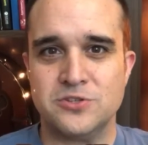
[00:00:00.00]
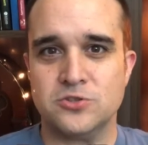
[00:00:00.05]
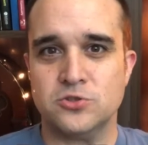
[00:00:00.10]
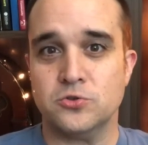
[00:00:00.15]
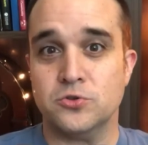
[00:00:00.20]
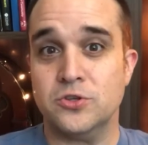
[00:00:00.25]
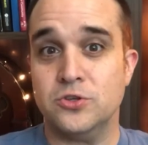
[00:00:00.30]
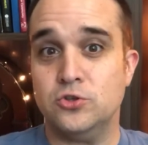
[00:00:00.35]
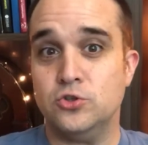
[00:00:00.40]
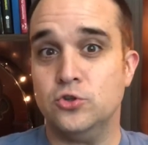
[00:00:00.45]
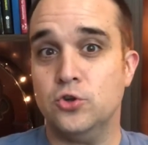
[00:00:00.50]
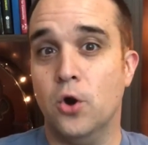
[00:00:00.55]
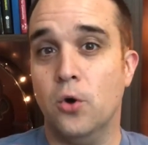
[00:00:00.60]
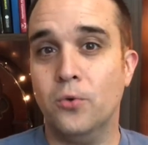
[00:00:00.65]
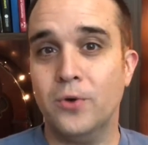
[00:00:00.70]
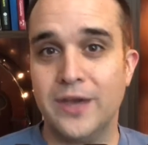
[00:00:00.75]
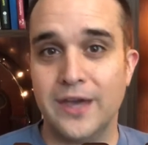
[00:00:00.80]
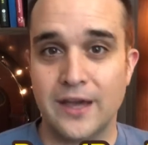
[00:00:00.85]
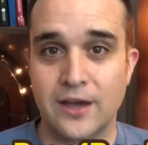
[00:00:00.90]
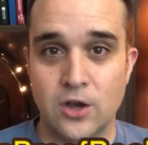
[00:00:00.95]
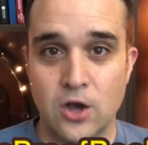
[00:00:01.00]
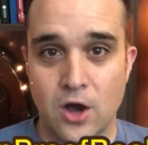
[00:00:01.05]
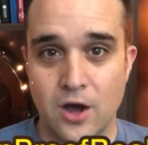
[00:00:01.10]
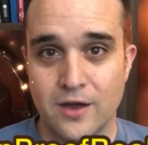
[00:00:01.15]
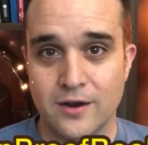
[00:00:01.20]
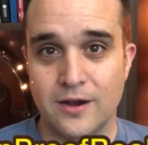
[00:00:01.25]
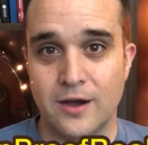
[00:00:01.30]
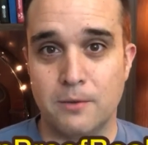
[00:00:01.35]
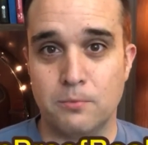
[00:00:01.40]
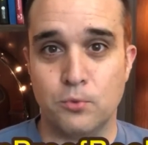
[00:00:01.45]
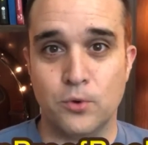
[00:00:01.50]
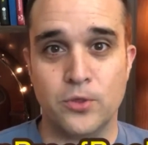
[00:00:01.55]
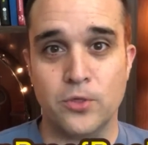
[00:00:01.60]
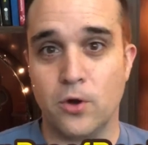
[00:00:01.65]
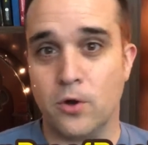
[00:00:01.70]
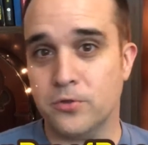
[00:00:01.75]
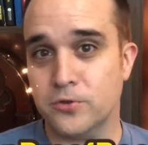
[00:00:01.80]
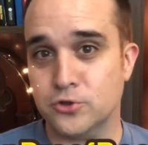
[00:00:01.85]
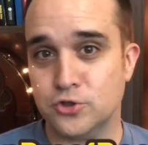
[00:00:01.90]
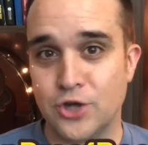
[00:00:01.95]
so that you don't get caught up with
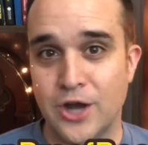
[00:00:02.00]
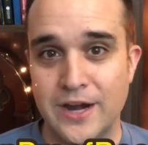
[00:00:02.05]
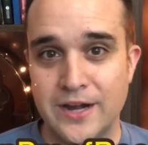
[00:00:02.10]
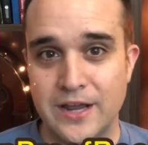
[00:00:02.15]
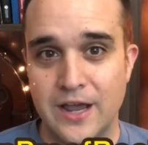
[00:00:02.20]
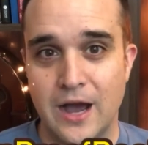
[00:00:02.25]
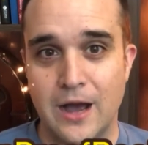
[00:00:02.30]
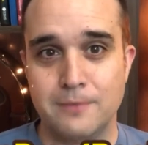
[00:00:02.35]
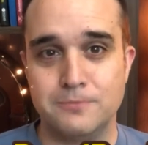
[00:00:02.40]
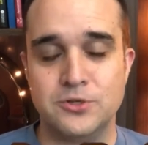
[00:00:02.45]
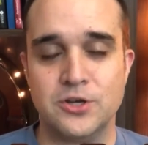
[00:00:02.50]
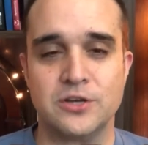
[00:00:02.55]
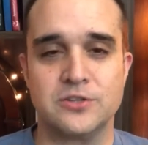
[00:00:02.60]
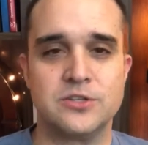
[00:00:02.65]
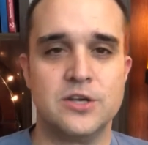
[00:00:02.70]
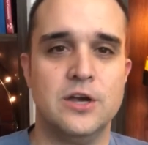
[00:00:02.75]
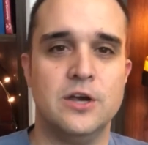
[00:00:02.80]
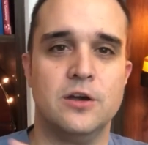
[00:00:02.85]
all the shiny objects,